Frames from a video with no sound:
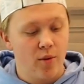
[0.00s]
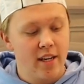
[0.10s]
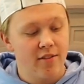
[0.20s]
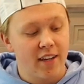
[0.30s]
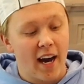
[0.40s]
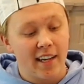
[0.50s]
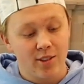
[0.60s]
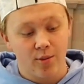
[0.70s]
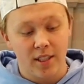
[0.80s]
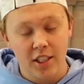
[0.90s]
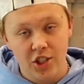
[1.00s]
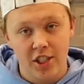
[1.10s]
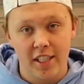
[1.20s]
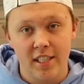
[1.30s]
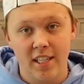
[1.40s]
We have got grilled
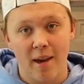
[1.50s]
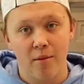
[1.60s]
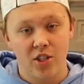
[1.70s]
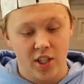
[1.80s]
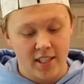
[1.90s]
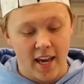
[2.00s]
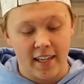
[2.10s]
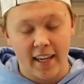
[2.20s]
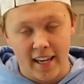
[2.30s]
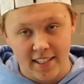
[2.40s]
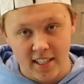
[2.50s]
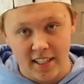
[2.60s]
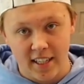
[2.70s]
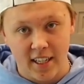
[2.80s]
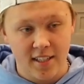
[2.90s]
cheese sandwiches and
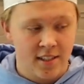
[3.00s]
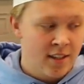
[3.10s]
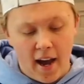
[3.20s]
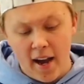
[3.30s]
quesadillas,